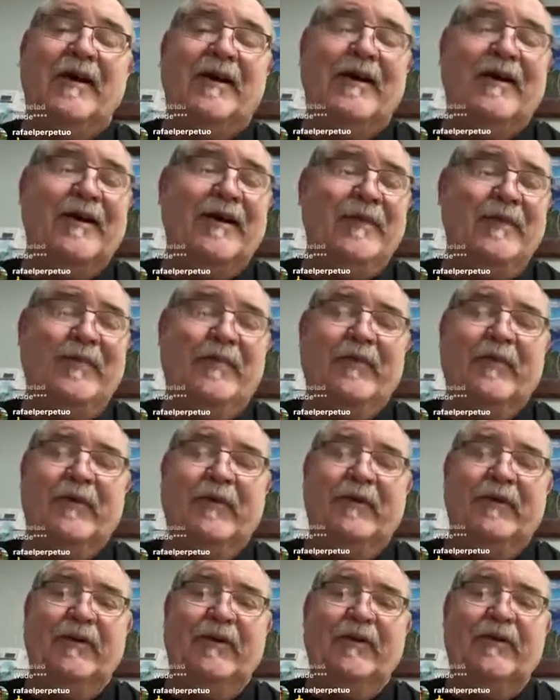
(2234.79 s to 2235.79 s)

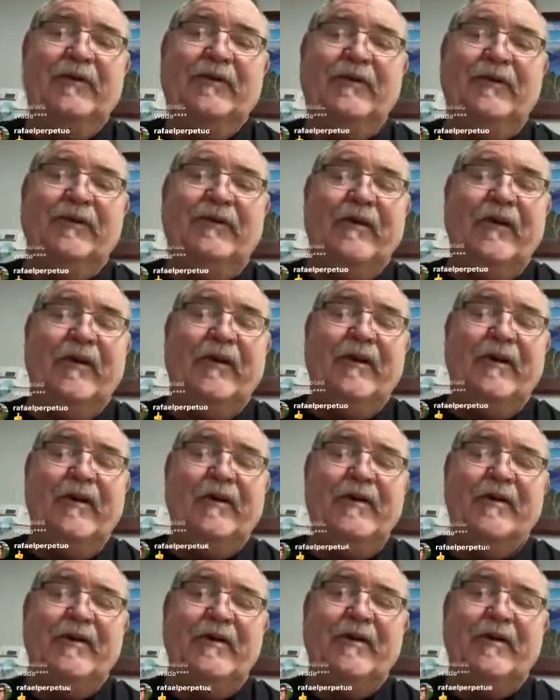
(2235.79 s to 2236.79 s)
Lucas
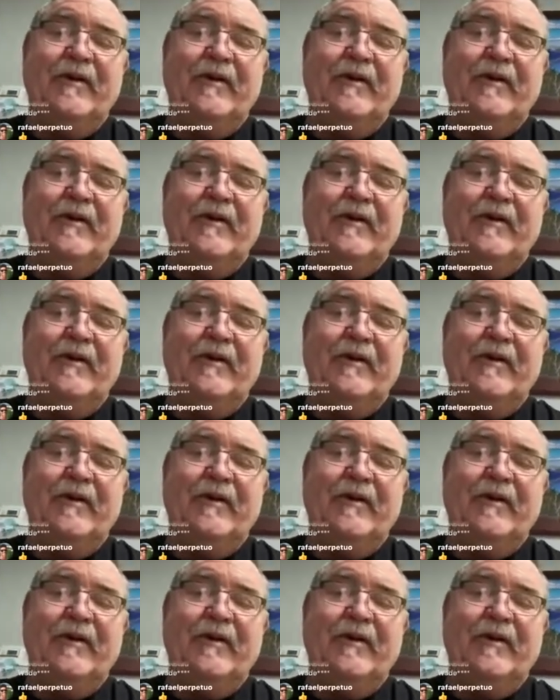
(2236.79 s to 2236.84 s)
Silveira